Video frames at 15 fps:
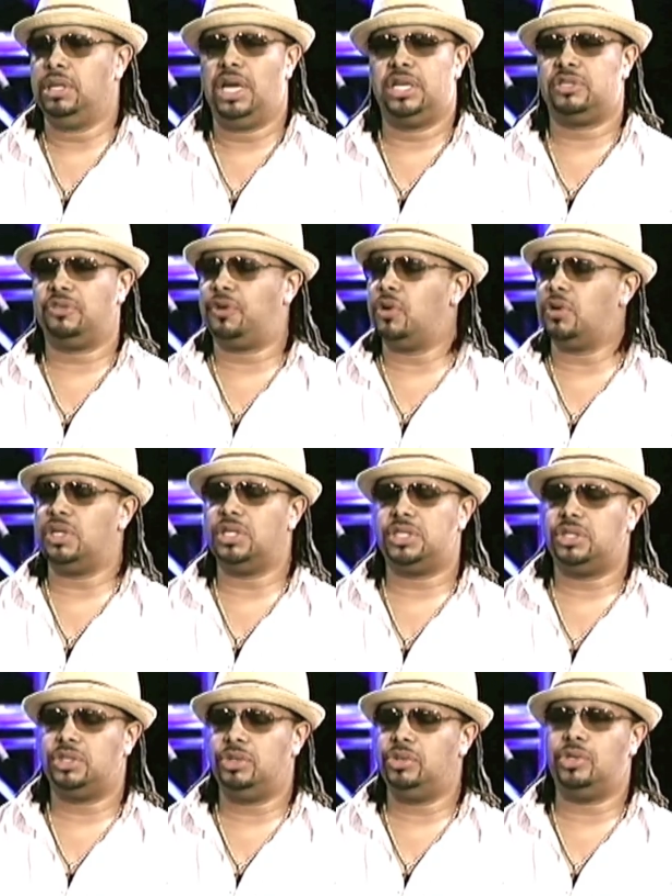As a
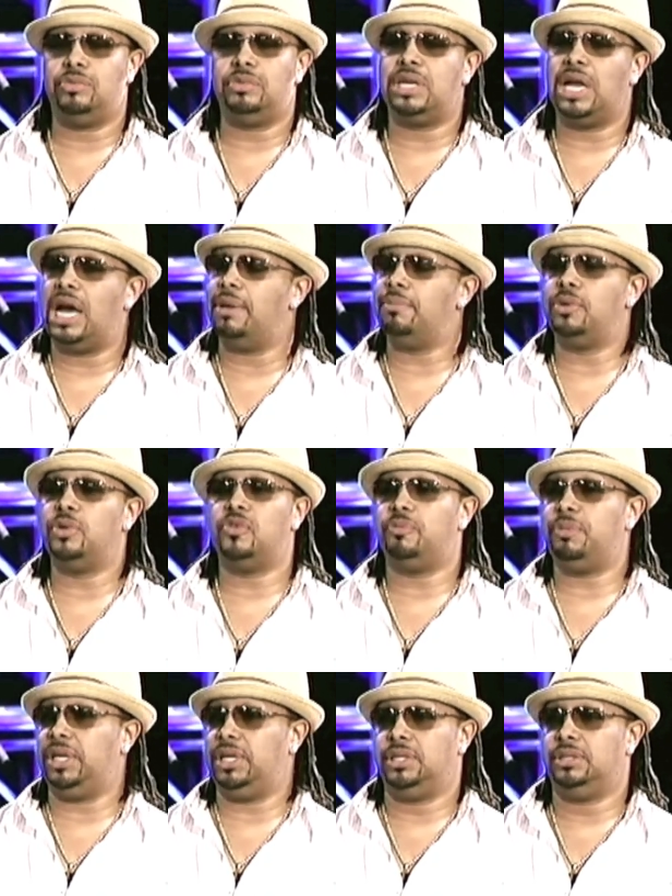vocalist, you do not move
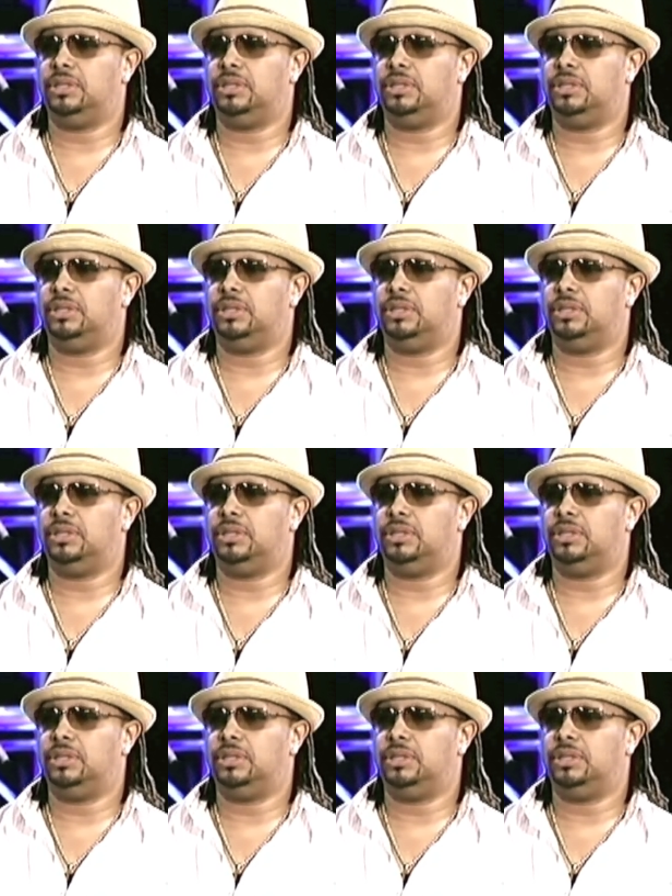me.